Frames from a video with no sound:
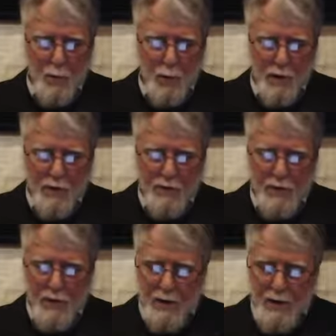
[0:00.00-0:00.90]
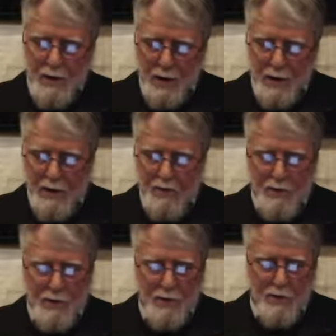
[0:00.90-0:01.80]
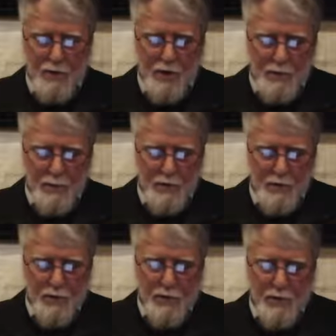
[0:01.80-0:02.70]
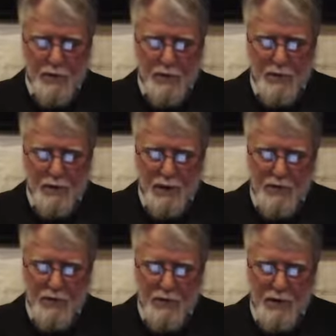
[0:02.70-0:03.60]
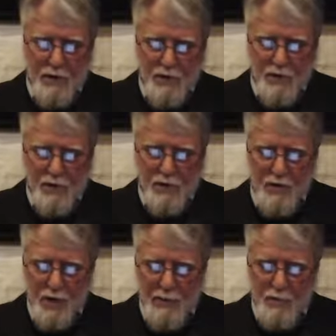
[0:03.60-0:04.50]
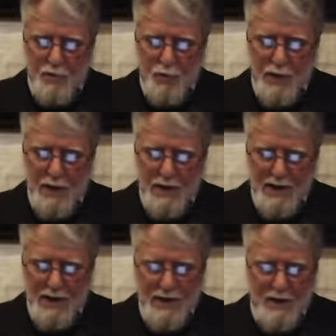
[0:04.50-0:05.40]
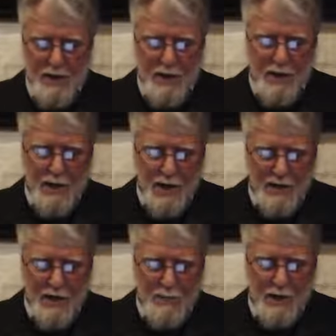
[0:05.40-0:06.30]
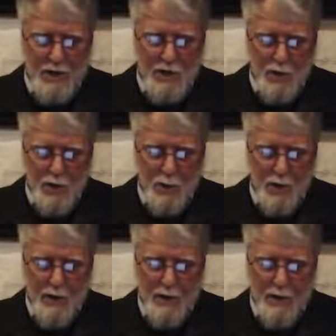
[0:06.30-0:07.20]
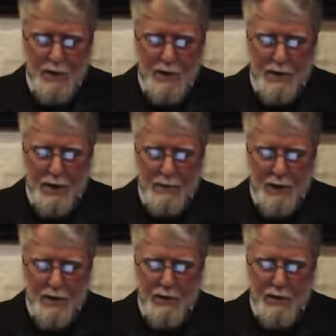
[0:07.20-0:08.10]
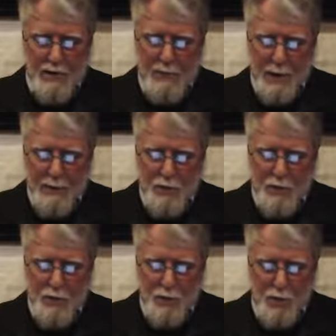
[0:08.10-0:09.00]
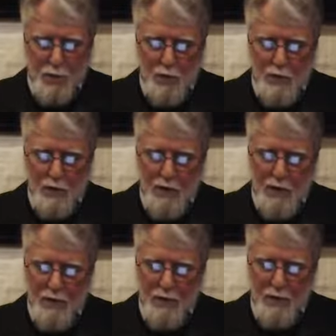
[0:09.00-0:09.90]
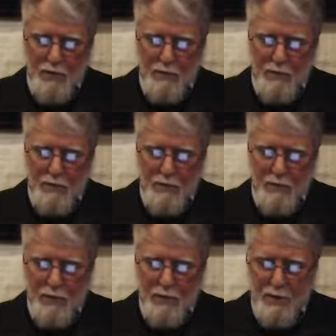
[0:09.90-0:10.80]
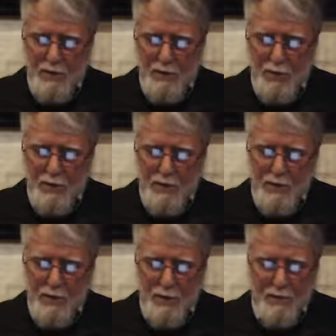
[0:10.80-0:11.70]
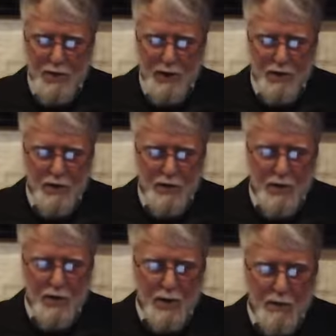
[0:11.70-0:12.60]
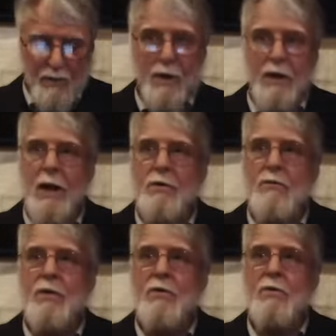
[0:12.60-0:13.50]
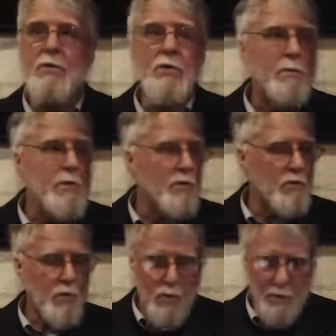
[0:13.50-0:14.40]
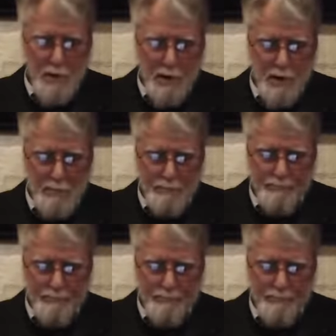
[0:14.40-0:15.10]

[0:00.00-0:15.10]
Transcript: whereas Yahya's transmission contains, in addition to the same short hadith, another much longer one about the sabab al-nuzul, the occasion of the reason for the revelation of the li'an verses which come in Surah Al-Baqarah,